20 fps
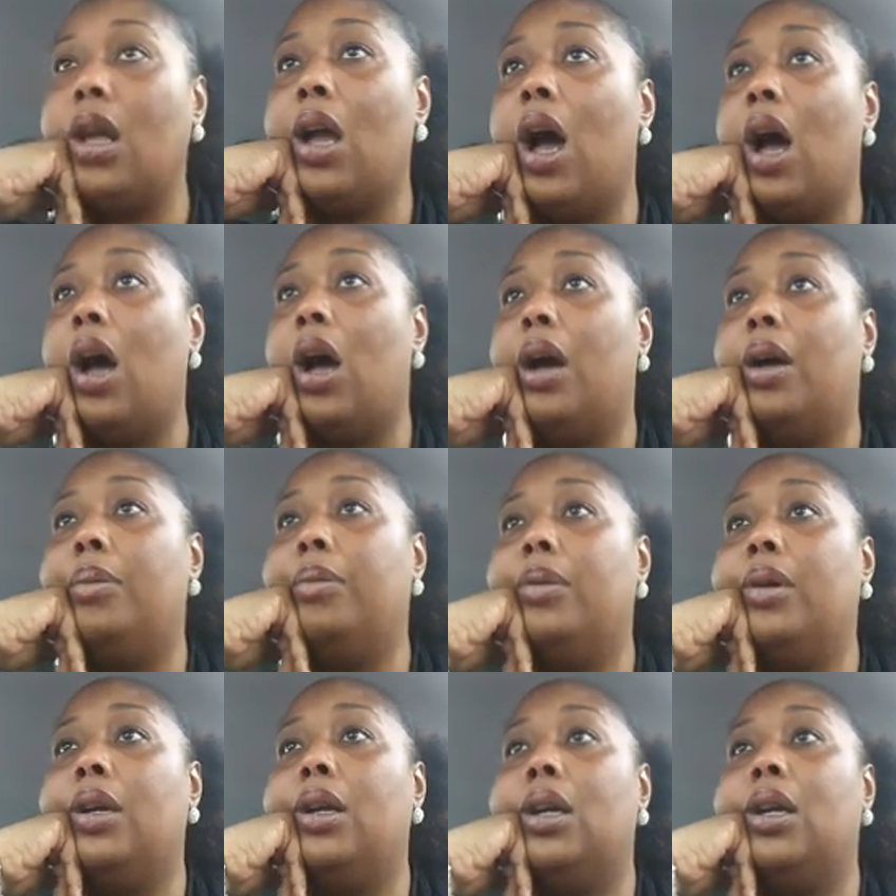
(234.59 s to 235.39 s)

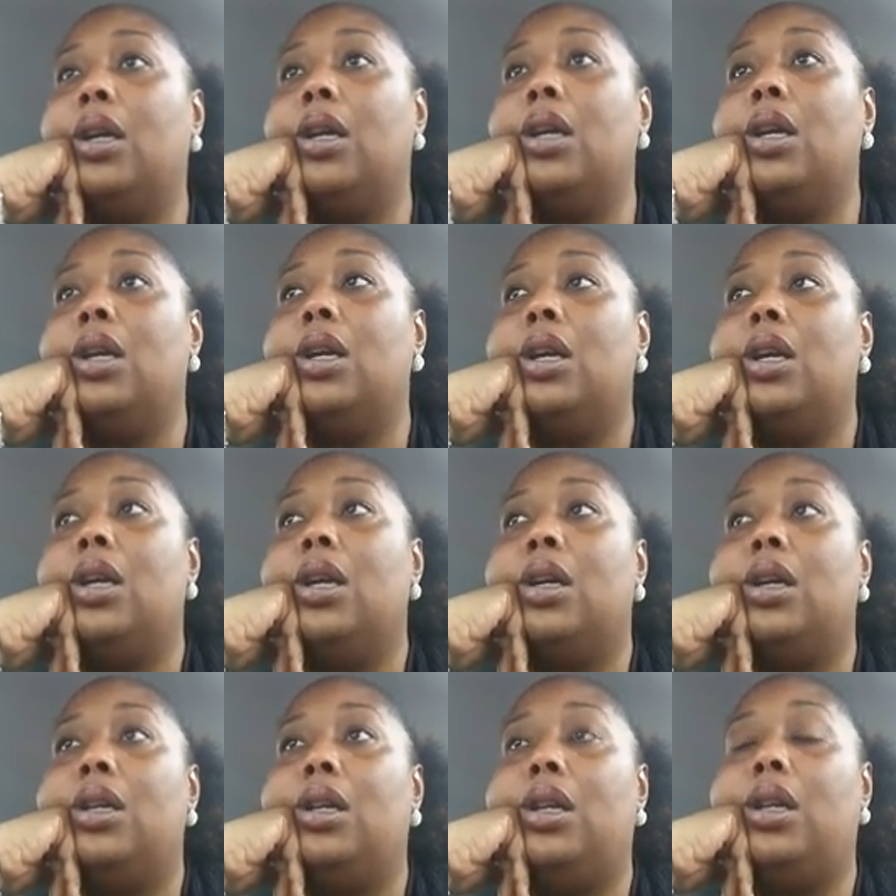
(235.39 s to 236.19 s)

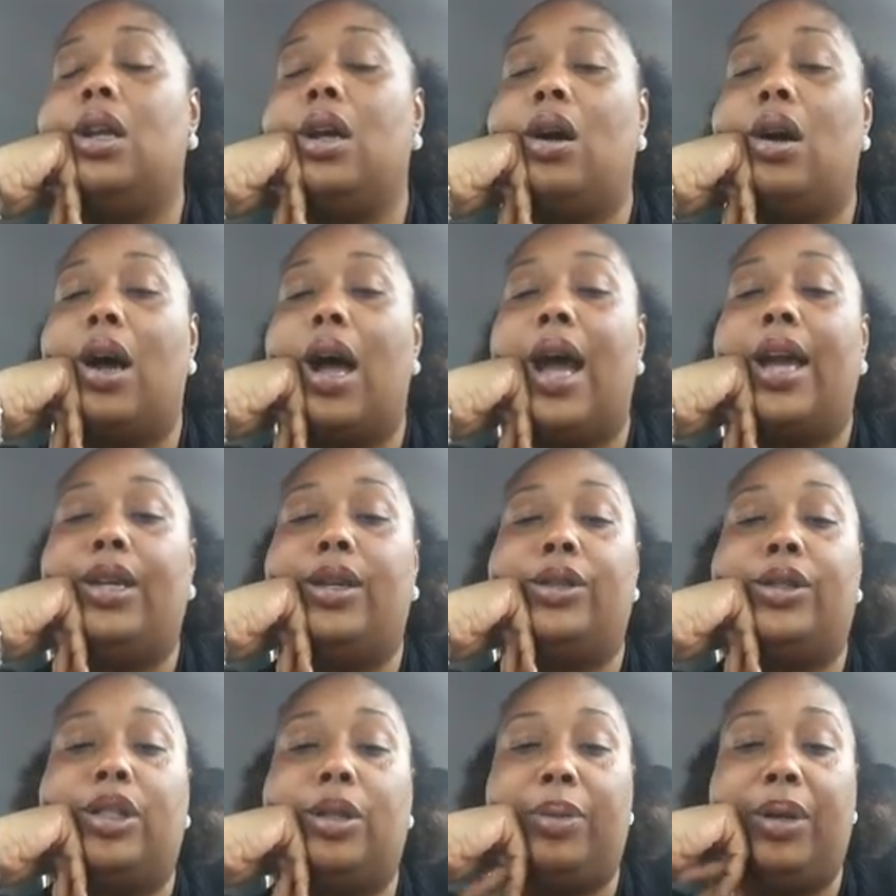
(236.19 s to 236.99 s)
I
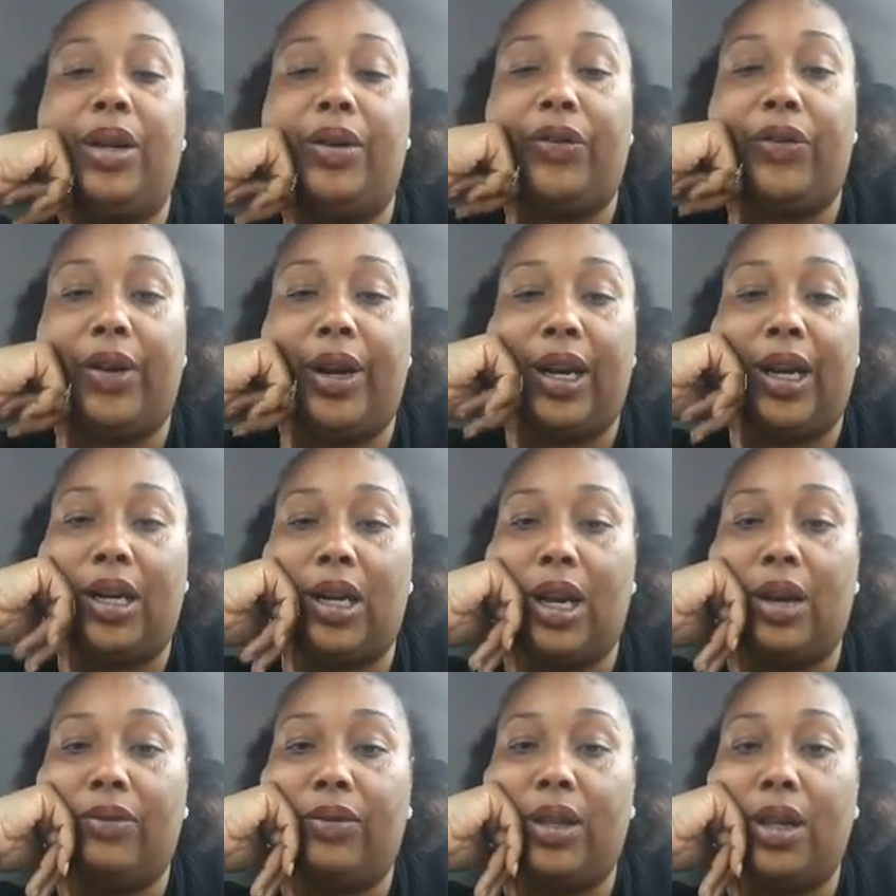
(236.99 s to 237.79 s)
used to be
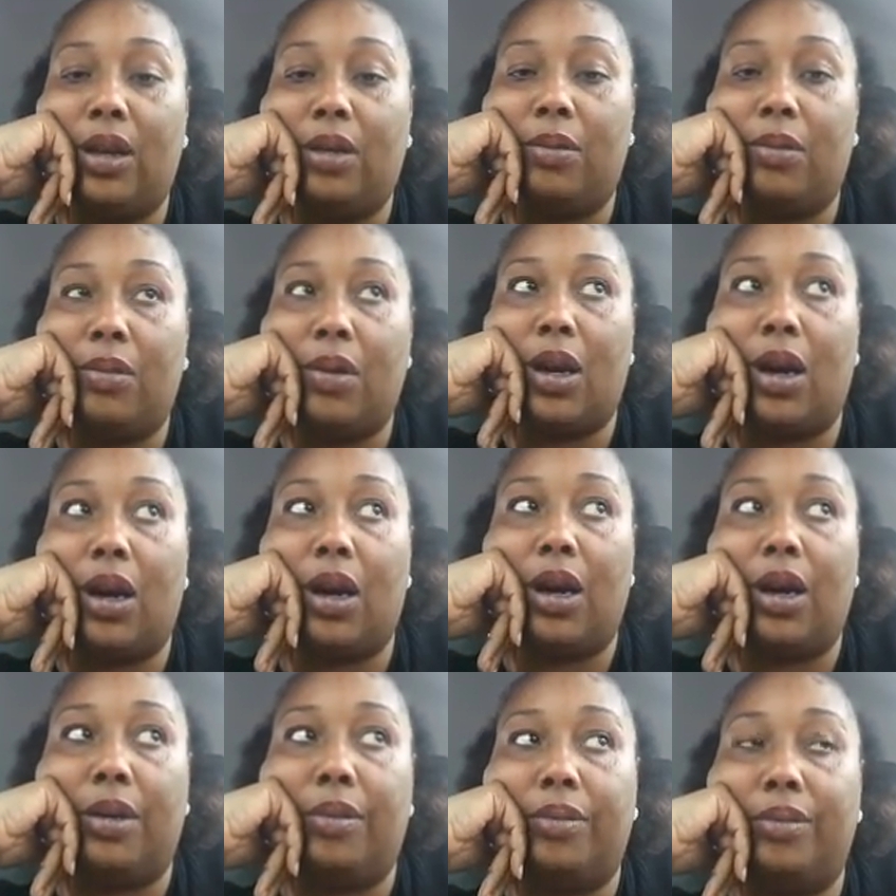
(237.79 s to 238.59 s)
afraid of them.
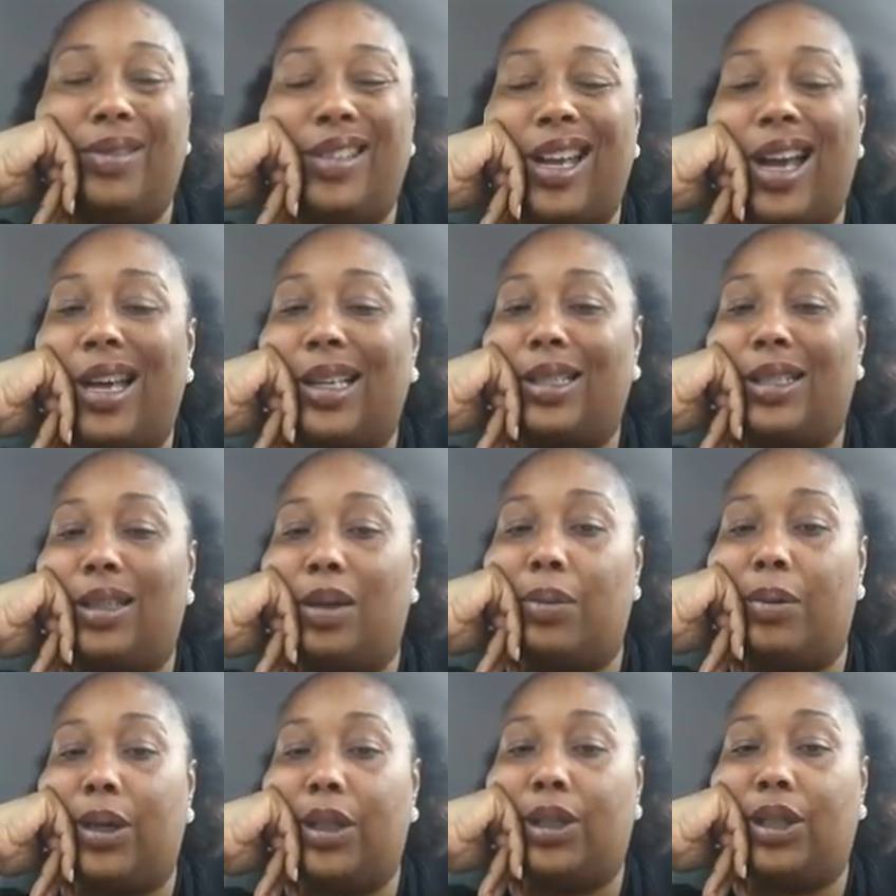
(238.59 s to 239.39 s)
Not
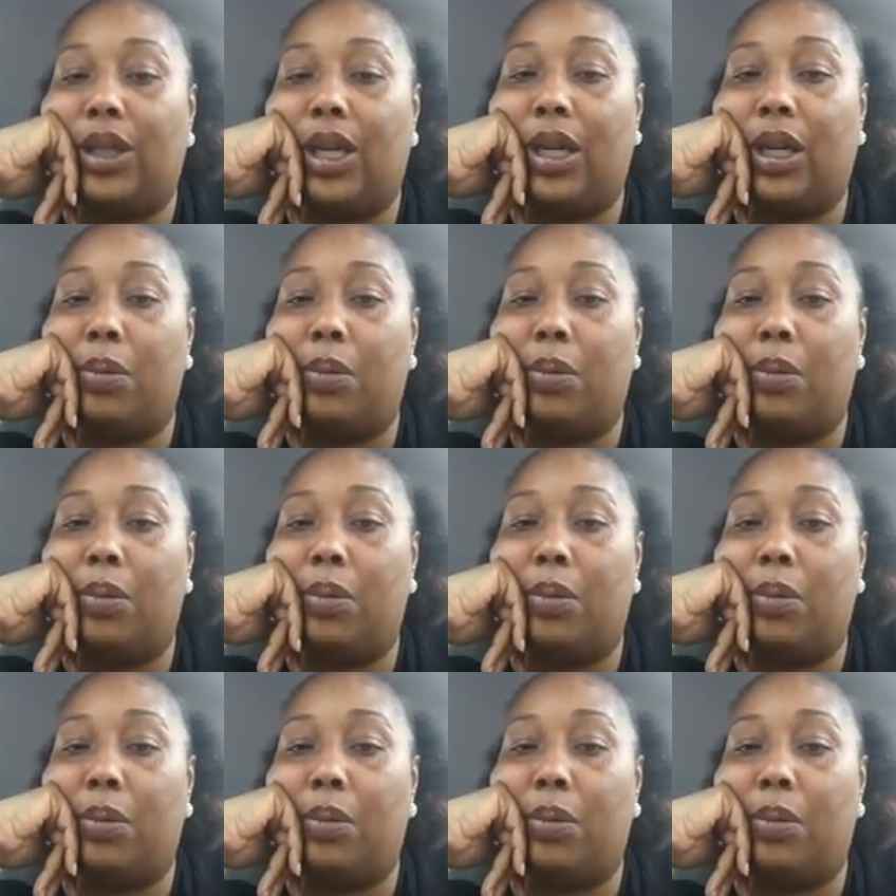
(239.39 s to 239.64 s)
so much